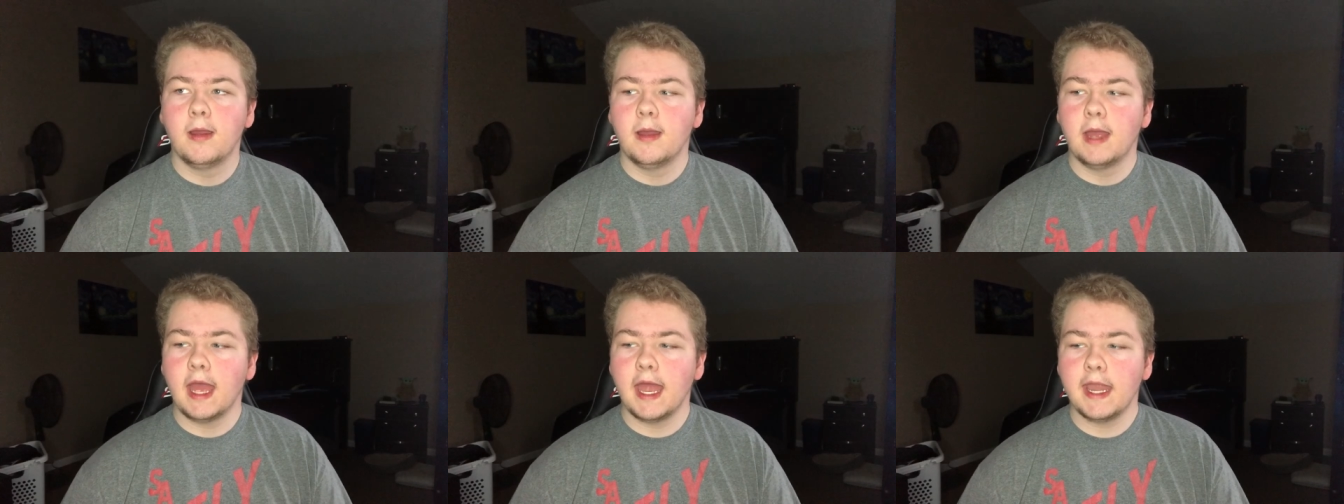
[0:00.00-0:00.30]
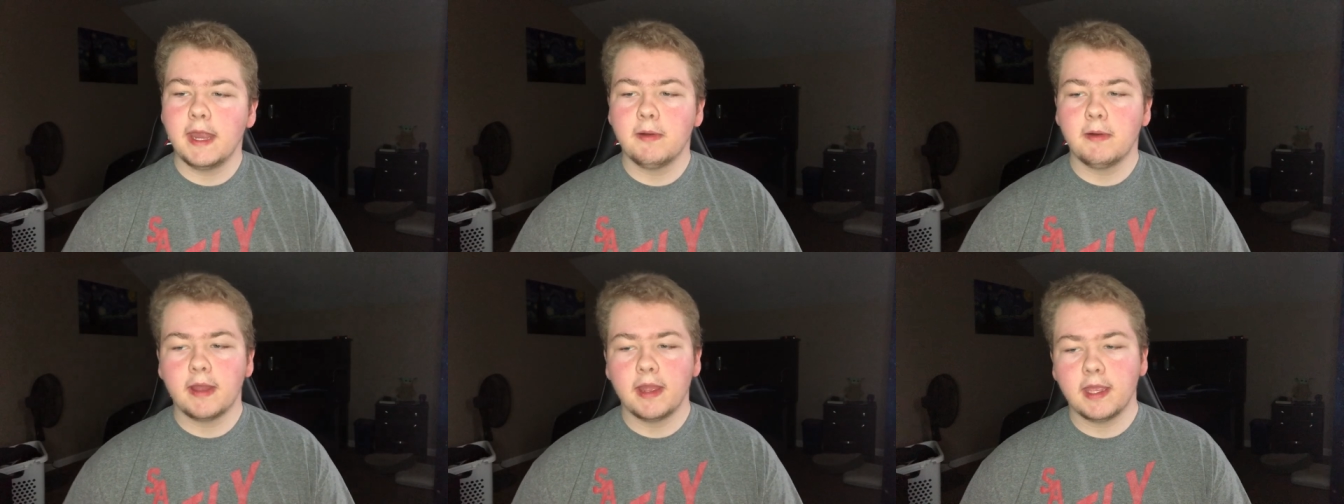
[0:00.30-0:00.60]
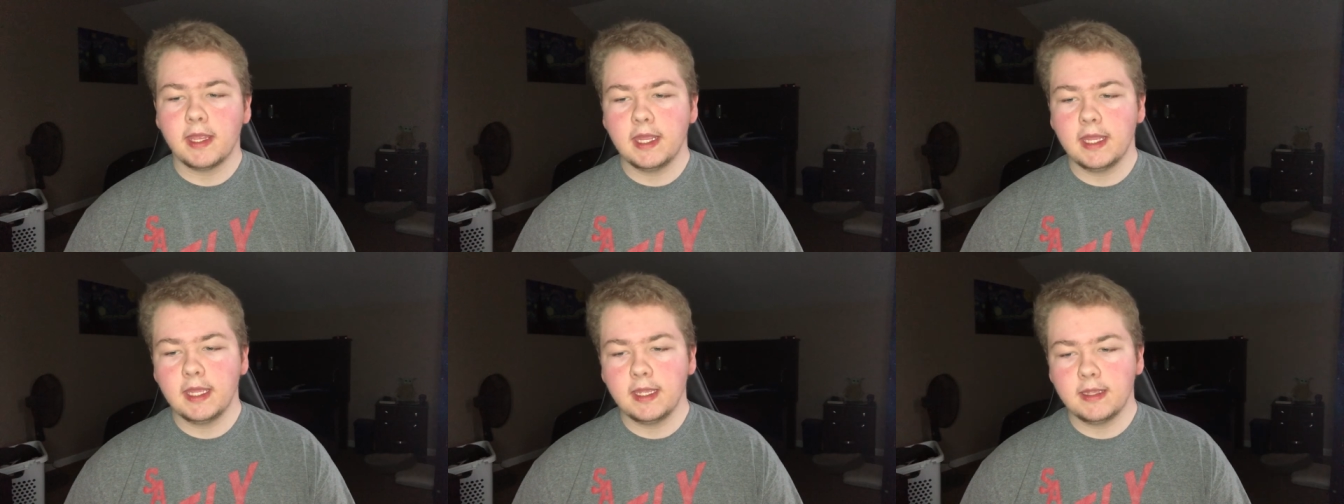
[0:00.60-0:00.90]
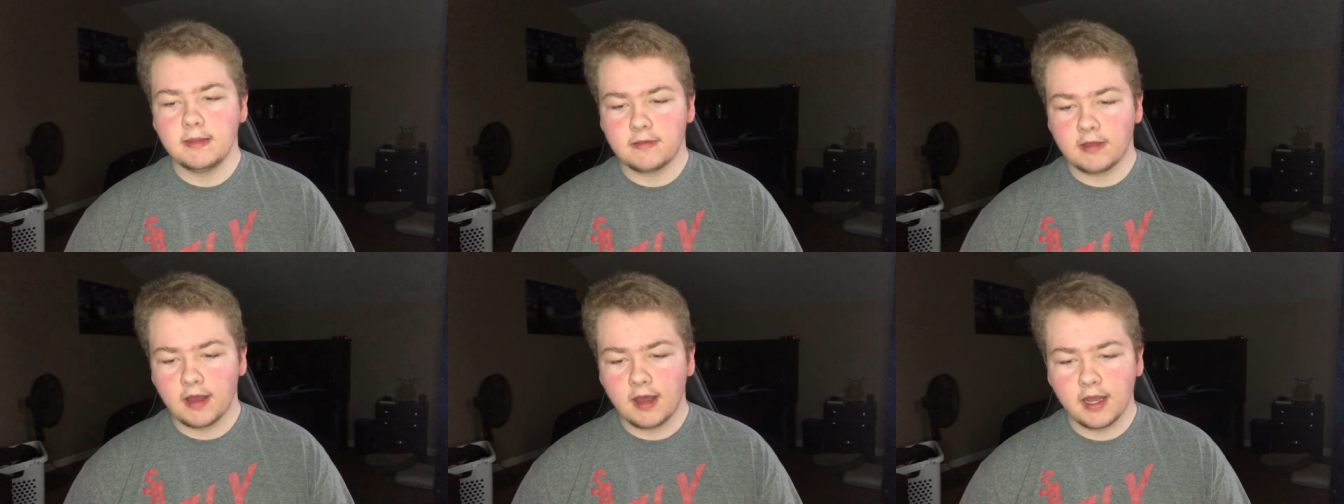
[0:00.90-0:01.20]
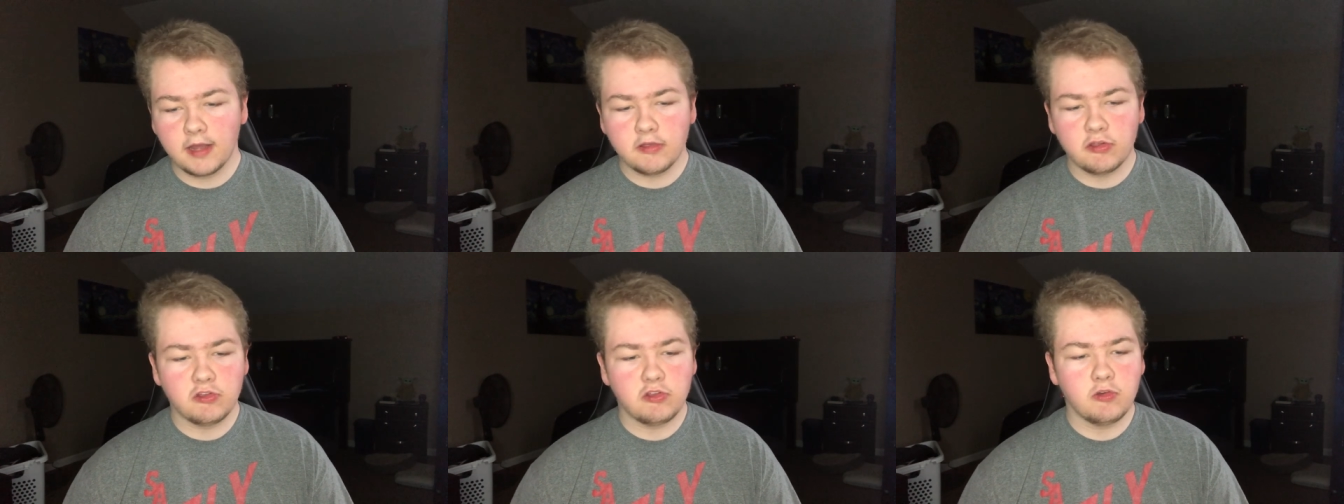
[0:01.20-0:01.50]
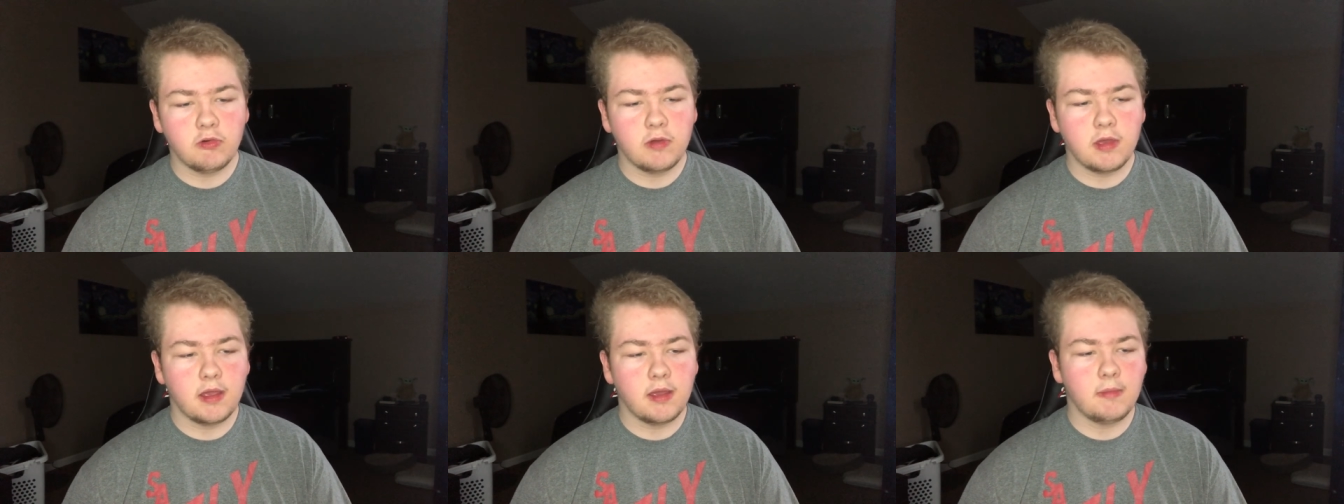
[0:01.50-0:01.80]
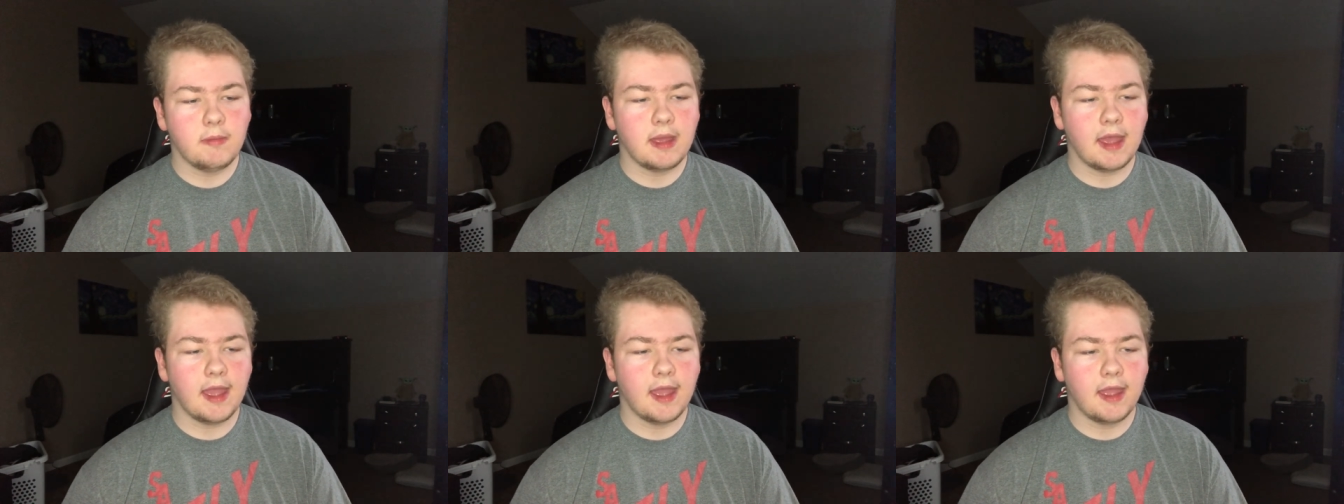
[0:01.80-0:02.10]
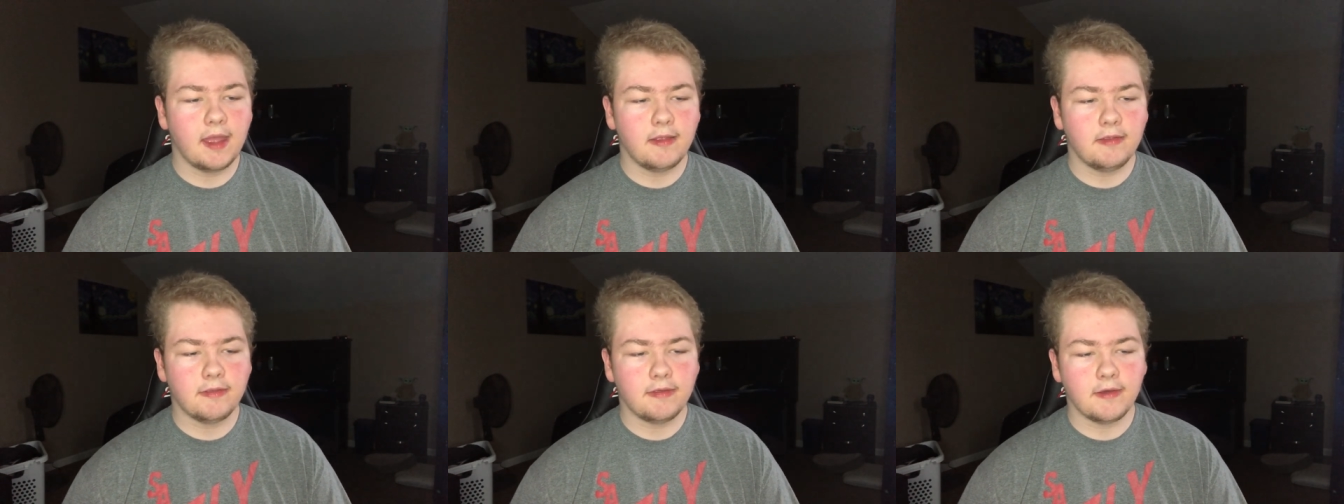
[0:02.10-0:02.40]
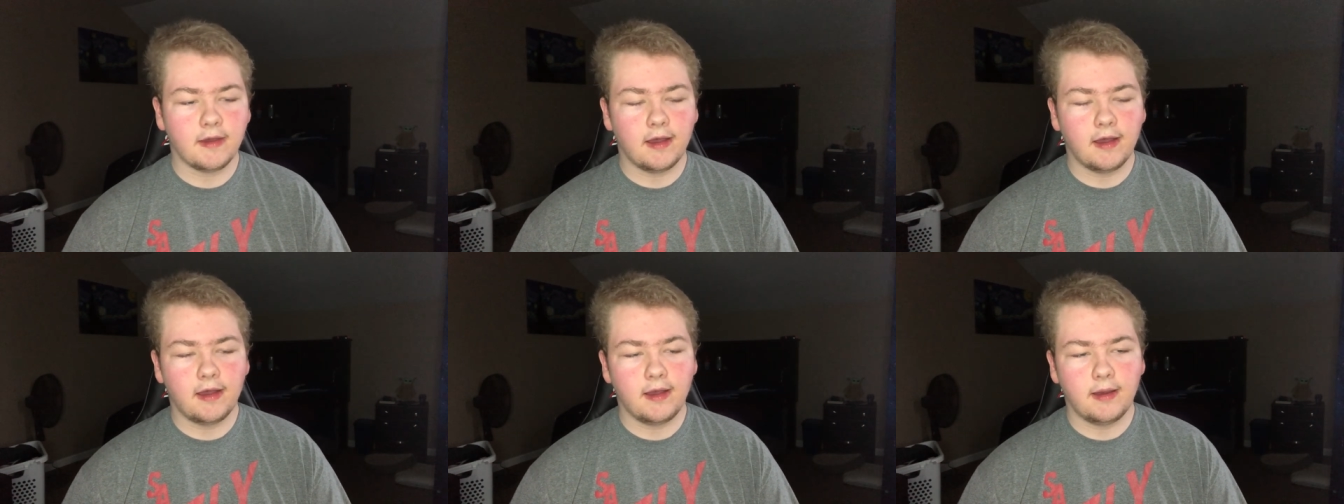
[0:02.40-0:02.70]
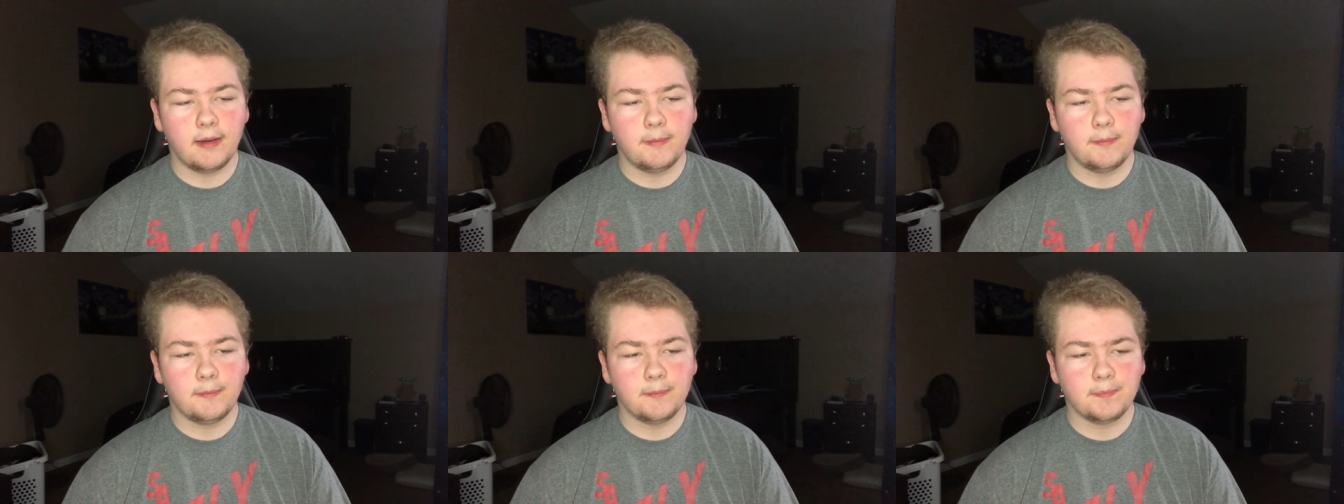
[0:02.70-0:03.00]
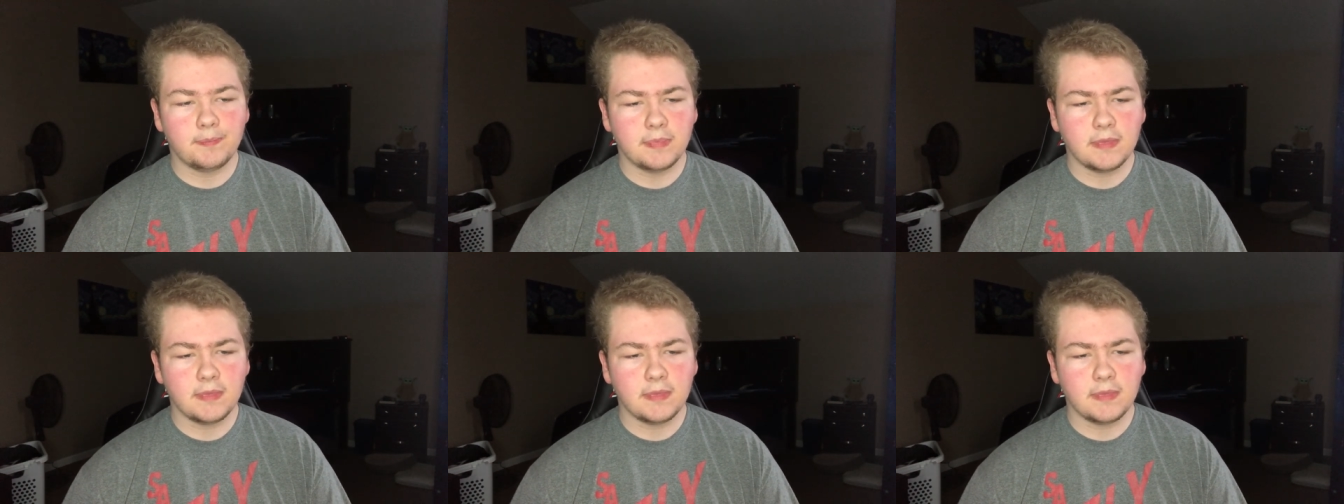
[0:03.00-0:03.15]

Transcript: Anyway, he talks to him, and um,